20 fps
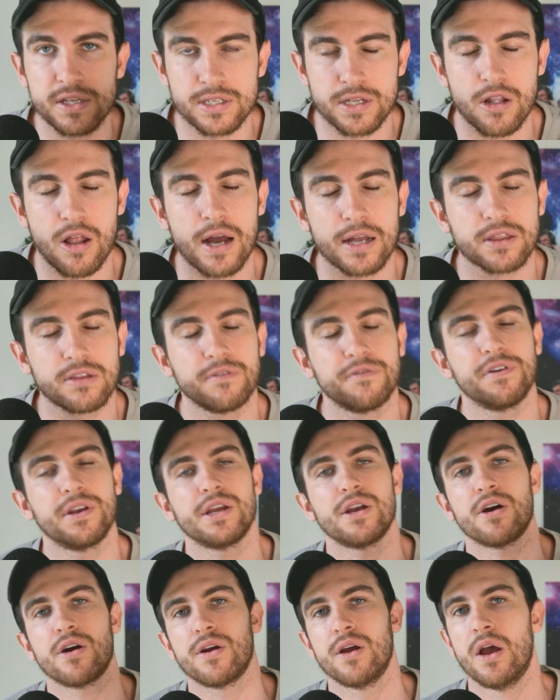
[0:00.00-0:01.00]
like the
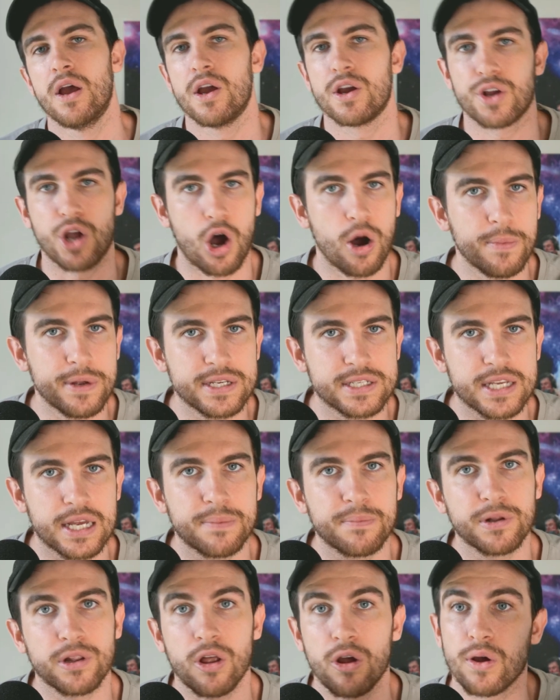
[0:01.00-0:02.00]
video, comment down
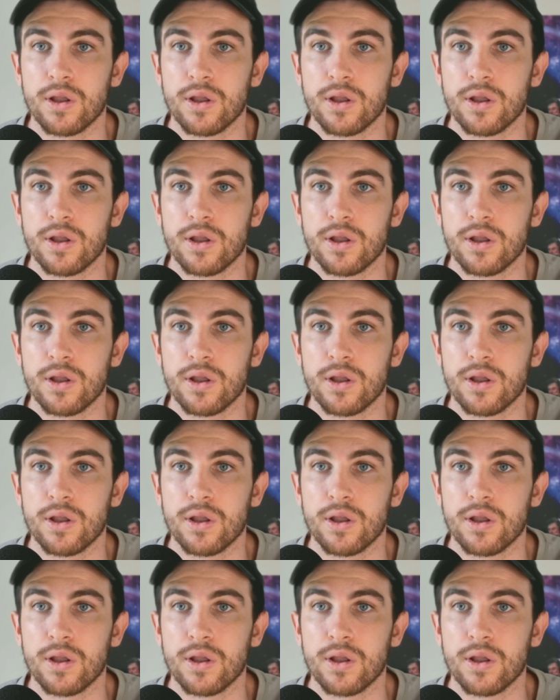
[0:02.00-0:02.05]
below.